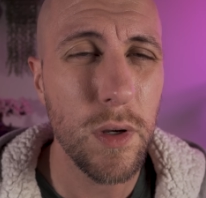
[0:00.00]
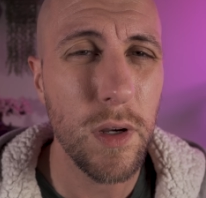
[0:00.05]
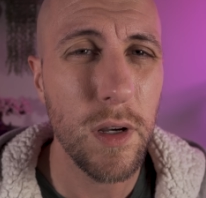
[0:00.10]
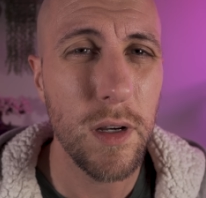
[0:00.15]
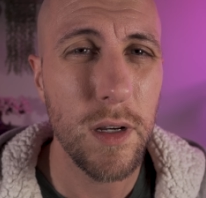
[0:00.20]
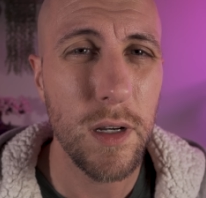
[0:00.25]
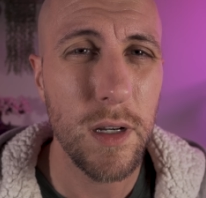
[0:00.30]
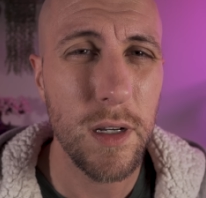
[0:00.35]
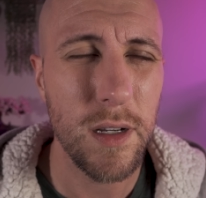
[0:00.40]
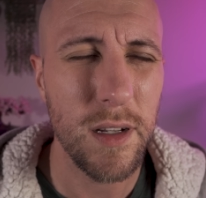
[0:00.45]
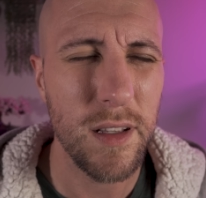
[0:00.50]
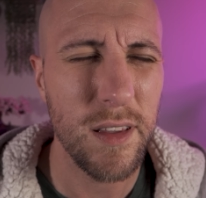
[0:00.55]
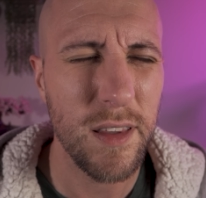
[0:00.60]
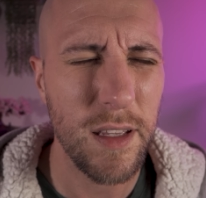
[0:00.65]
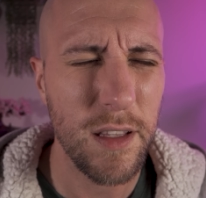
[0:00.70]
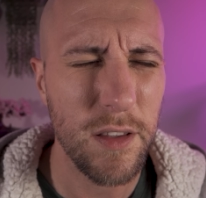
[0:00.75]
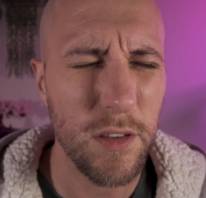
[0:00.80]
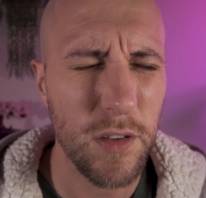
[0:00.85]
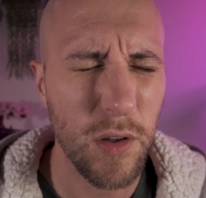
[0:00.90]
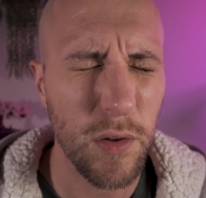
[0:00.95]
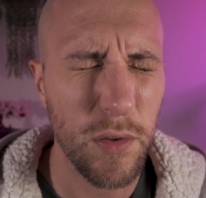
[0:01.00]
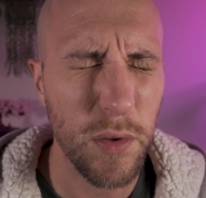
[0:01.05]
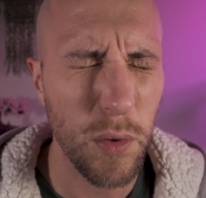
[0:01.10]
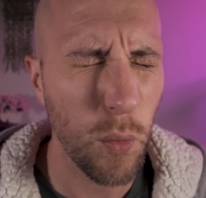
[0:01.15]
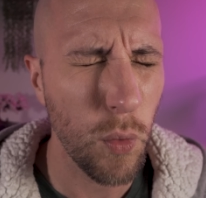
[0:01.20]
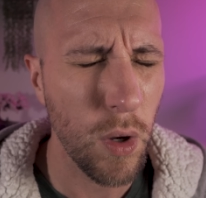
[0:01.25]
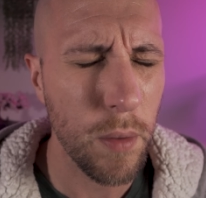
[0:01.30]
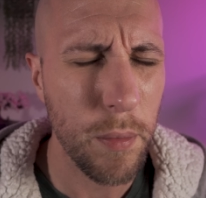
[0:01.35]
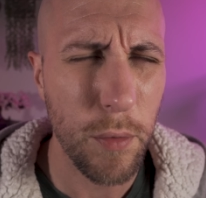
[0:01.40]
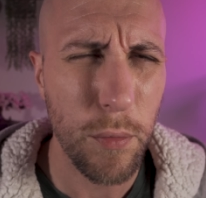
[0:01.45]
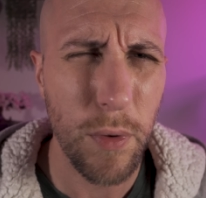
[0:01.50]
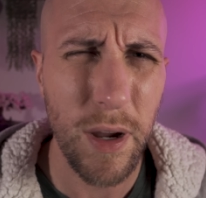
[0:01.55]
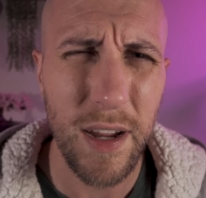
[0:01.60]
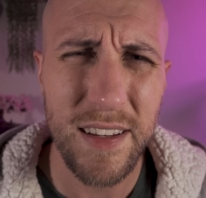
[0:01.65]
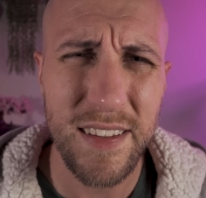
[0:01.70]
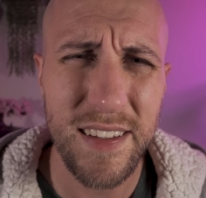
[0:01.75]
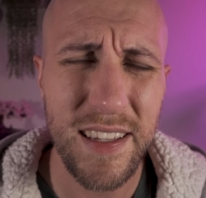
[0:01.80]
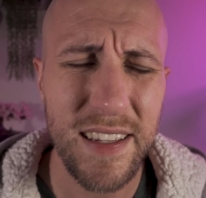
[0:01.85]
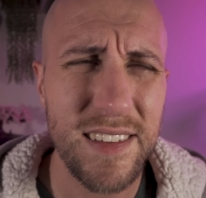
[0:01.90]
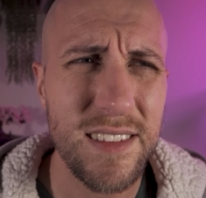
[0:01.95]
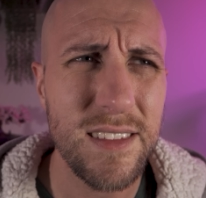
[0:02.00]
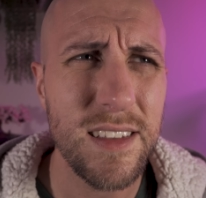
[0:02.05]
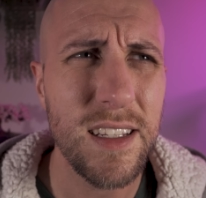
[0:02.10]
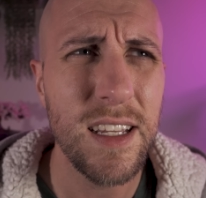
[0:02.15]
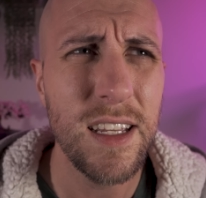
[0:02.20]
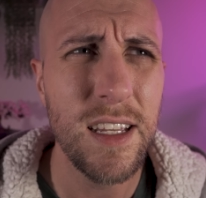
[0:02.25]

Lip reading: I think it's called the Weber-Rhine test,